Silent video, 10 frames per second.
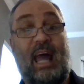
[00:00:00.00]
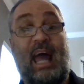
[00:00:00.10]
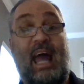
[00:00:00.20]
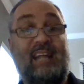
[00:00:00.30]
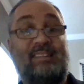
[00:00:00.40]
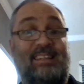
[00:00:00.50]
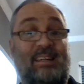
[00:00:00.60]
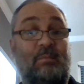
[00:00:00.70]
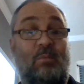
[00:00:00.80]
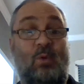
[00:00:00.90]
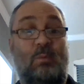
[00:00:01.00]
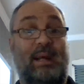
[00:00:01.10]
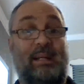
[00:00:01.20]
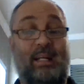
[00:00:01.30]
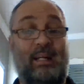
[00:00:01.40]
adds in more
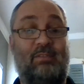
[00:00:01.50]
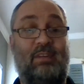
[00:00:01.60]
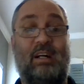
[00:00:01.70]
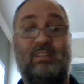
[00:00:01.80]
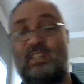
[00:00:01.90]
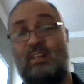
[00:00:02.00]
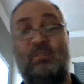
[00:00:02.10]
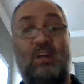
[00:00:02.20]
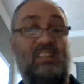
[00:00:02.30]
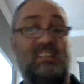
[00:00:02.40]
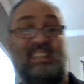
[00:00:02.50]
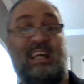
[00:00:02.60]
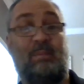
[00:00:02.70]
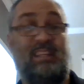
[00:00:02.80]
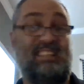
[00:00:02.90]
magnetic flux, and the flux has got
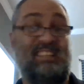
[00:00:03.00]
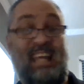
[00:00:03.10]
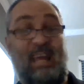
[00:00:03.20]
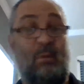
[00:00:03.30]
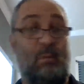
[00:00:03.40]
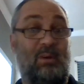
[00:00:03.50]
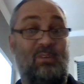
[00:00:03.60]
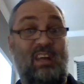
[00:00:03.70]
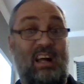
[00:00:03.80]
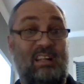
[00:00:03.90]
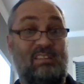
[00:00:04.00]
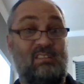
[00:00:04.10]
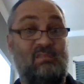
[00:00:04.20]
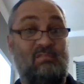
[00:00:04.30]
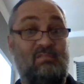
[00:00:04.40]
to be the same on both
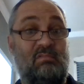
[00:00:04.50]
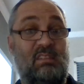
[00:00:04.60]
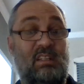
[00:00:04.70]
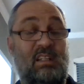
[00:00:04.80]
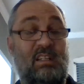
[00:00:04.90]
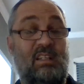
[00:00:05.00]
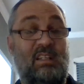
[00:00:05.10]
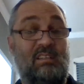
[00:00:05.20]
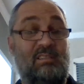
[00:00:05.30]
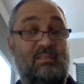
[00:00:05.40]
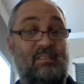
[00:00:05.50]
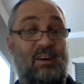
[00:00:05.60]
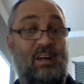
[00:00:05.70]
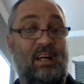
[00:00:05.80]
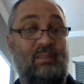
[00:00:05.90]
sides.
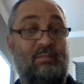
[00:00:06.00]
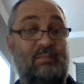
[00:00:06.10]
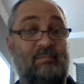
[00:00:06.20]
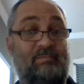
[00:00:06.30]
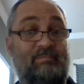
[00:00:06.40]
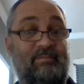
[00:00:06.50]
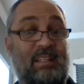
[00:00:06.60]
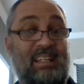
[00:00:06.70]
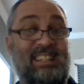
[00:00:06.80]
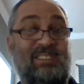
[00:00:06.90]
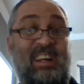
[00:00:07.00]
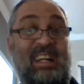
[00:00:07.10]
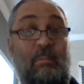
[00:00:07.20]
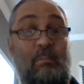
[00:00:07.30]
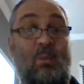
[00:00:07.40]
Okay. So I
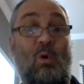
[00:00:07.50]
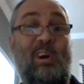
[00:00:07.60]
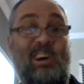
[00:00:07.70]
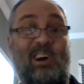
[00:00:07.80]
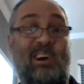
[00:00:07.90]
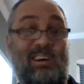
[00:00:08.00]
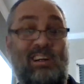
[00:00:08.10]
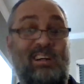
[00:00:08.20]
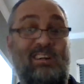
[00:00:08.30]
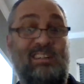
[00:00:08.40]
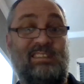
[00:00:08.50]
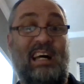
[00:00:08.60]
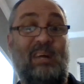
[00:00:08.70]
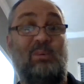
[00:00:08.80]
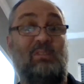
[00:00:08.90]
need more current on the
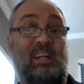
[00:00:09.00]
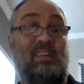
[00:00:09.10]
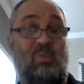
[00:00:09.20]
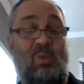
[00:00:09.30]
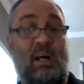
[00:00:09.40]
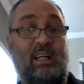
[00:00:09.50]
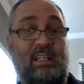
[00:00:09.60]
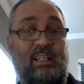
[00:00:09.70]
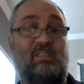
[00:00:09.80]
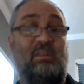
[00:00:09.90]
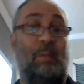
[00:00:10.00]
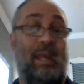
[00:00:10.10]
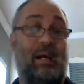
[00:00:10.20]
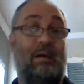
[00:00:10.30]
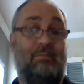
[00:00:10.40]
side with less windings to
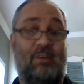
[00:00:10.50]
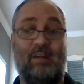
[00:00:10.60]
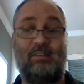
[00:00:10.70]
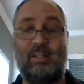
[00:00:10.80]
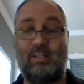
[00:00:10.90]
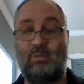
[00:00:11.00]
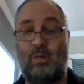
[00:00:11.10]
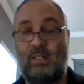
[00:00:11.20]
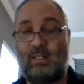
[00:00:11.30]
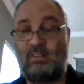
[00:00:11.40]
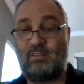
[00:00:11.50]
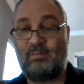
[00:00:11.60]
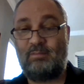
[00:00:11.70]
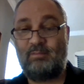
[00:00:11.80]
make up for having less windings.